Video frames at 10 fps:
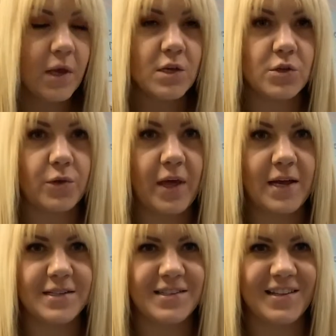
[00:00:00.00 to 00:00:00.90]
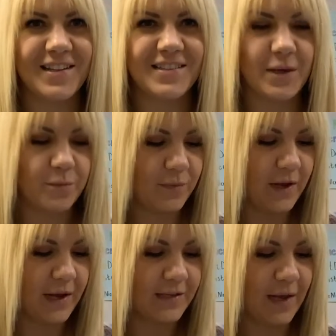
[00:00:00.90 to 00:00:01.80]
So that's some
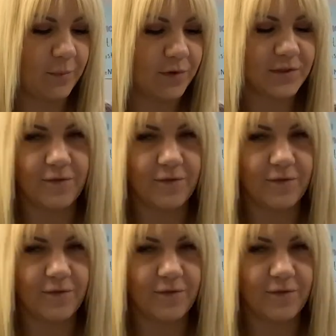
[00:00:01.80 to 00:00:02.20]
examples of